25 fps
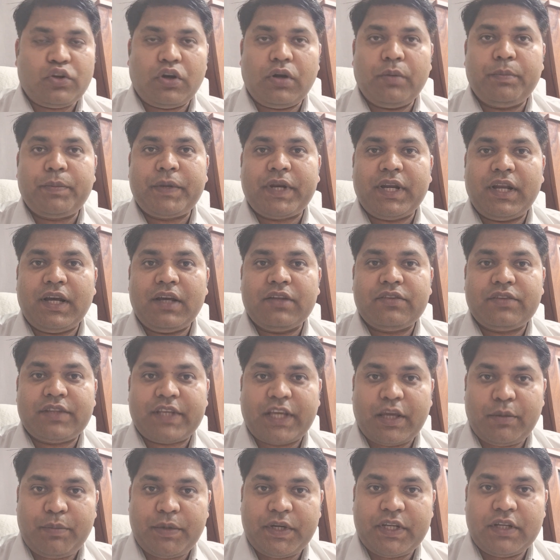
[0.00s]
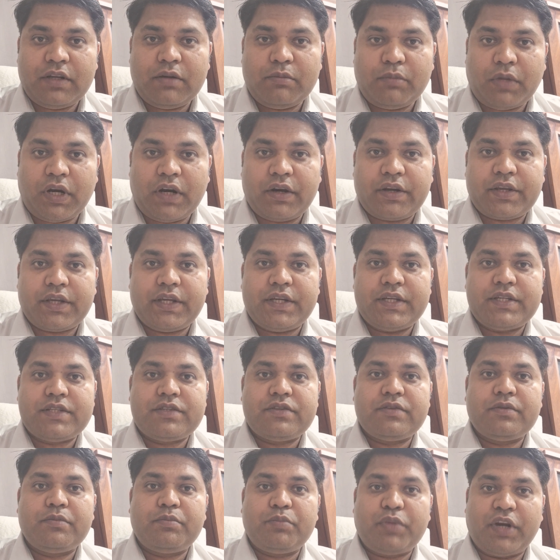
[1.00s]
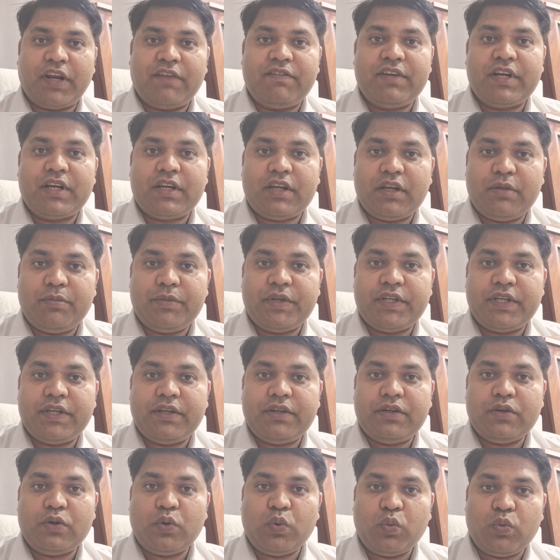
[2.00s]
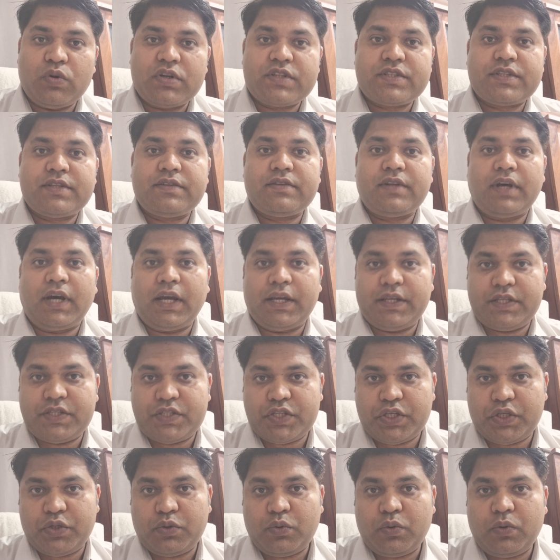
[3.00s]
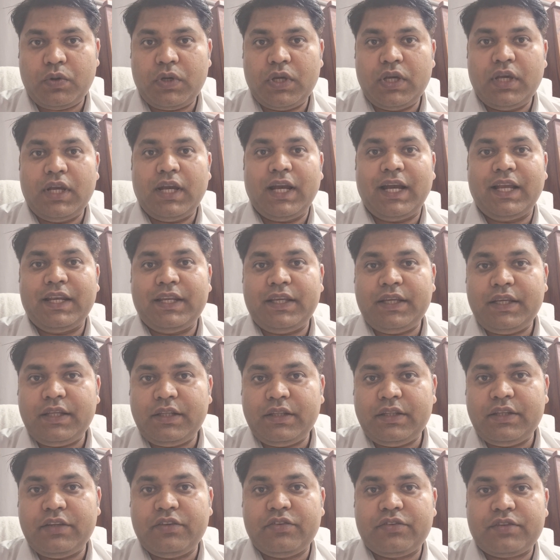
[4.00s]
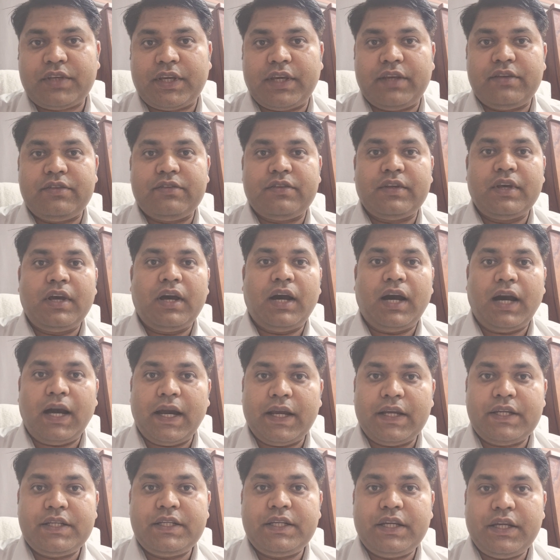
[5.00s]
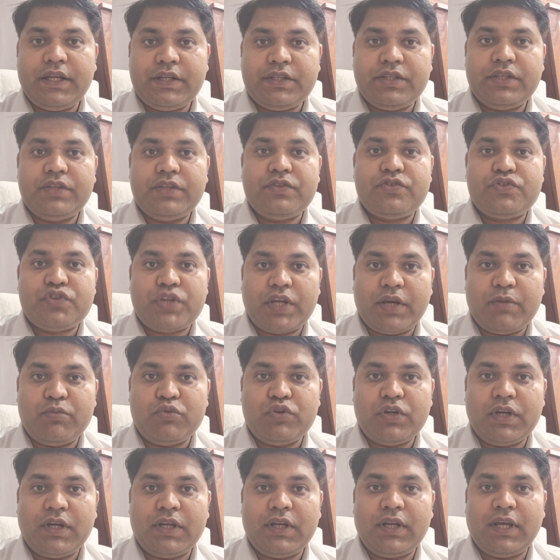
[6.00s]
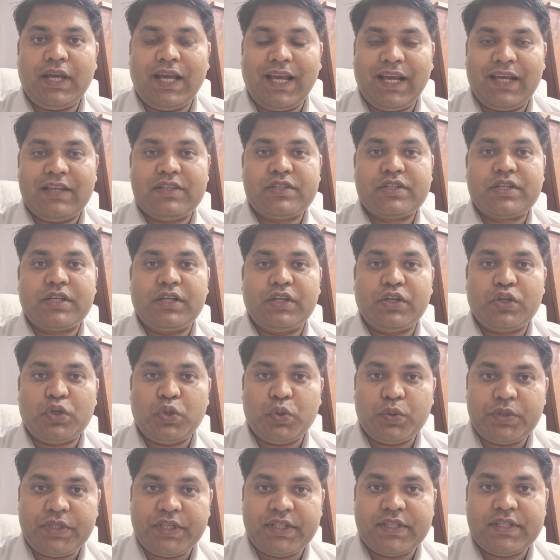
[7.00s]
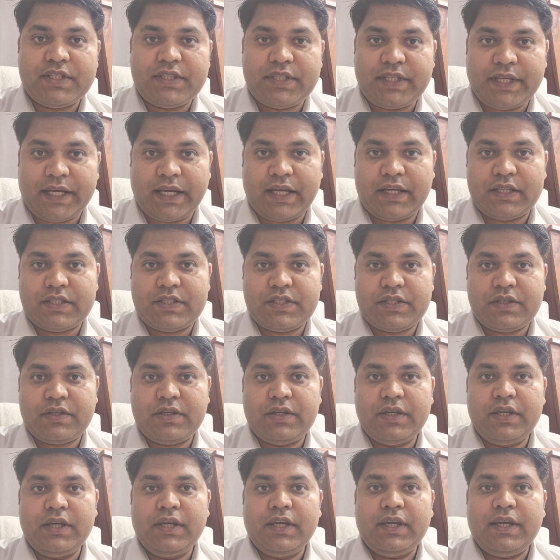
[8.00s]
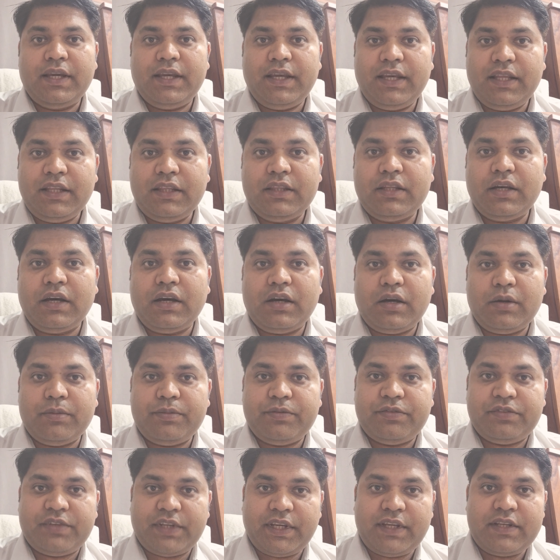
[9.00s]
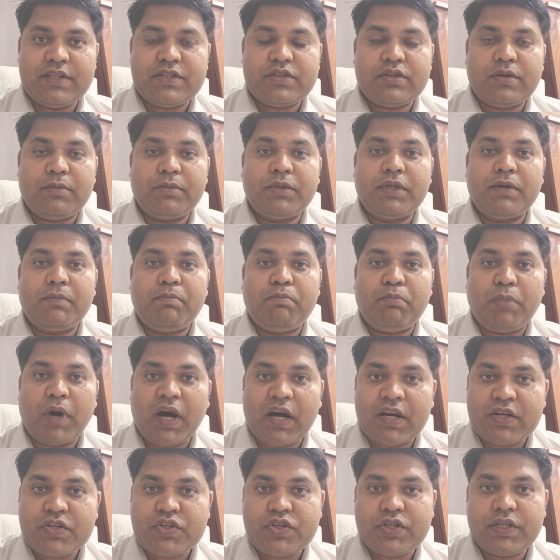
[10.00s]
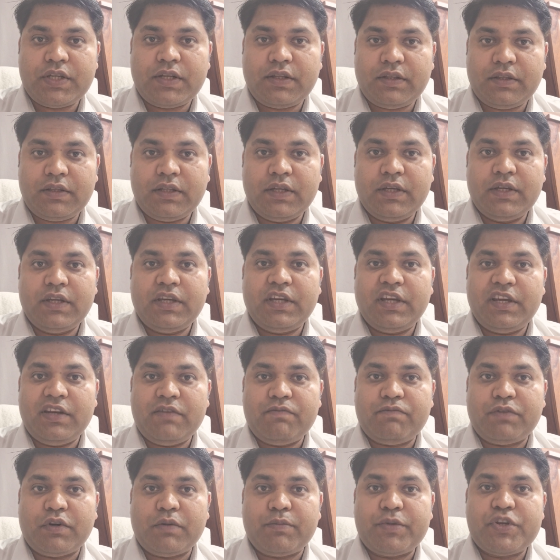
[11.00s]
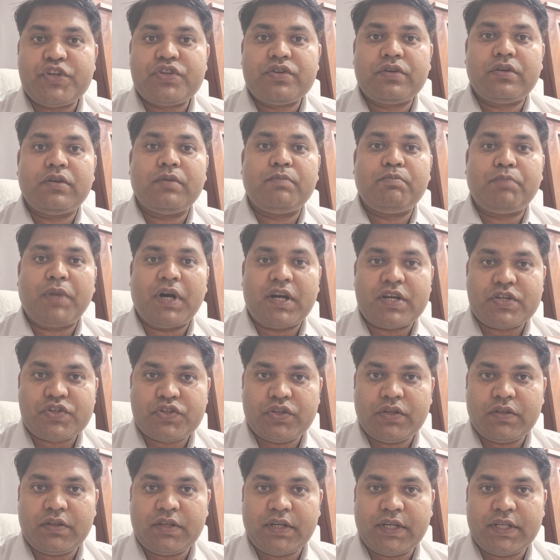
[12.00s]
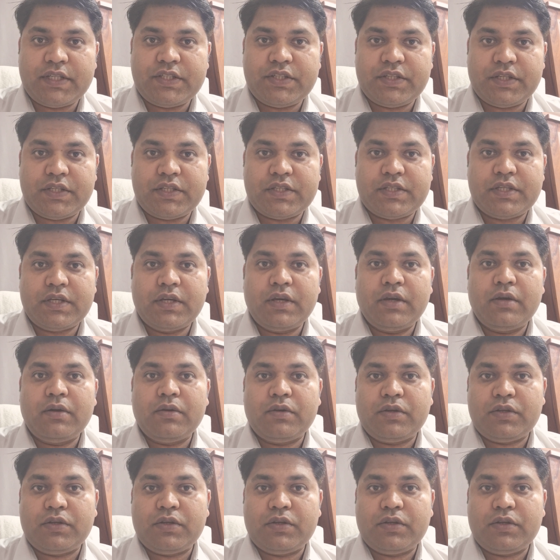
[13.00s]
Top Class Capital Markets Private Limited versus ITO, and in this case ITAT tribunal has concluded that in the absence of the partial information or partial regions